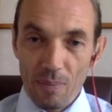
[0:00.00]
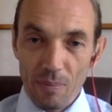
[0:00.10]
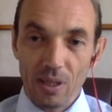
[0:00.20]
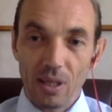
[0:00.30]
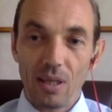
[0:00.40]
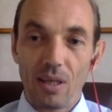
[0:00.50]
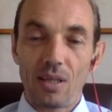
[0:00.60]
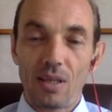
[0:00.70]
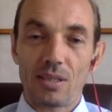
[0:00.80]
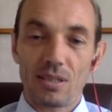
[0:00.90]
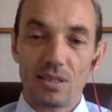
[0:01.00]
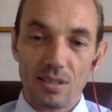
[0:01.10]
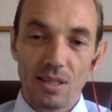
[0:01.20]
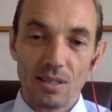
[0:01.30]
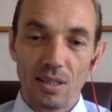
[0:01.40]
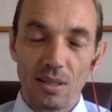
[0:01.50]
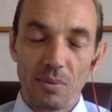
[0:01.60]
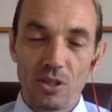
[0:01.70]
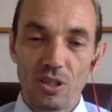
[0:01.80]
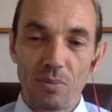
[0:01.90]
because as I
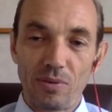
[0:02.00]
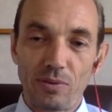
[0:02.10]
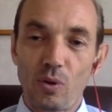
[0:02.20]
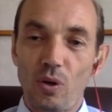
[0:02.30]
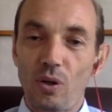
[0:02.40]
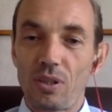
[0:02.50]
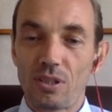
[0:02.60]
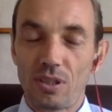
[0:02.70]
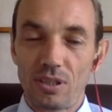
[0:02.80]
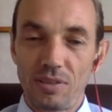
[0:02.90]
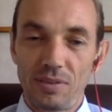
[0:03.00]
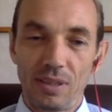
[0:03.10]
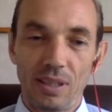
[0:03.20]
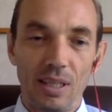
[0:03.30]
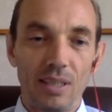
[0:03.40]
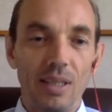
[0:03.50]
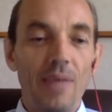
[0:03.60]
mentioned before on the certificate,